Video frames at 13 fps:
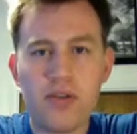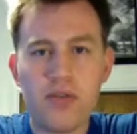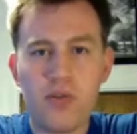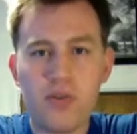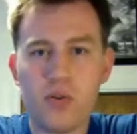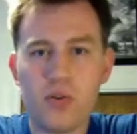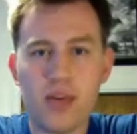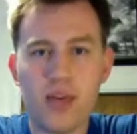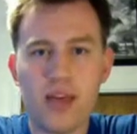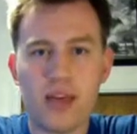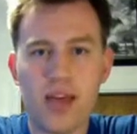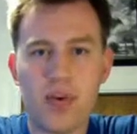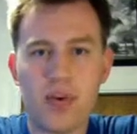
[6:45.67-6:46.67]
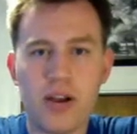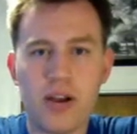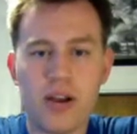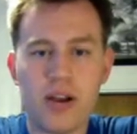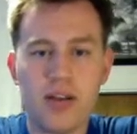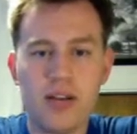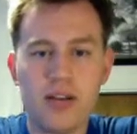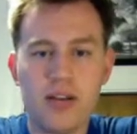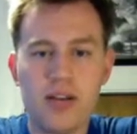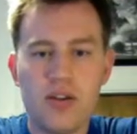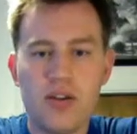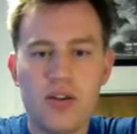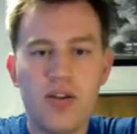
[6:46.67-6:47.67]
fools in that regard.
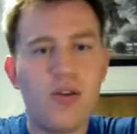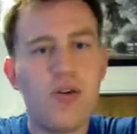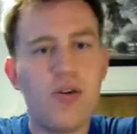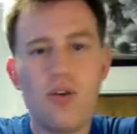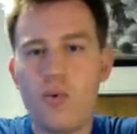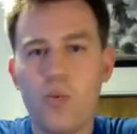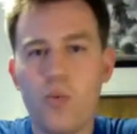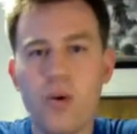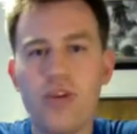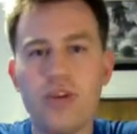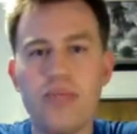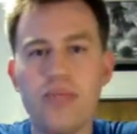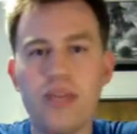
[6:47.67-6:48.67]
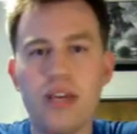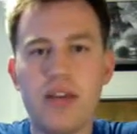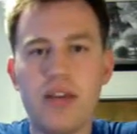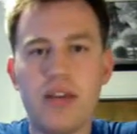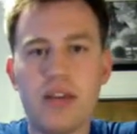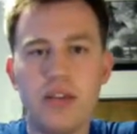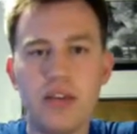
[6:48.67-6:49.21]
We shouldn't be either.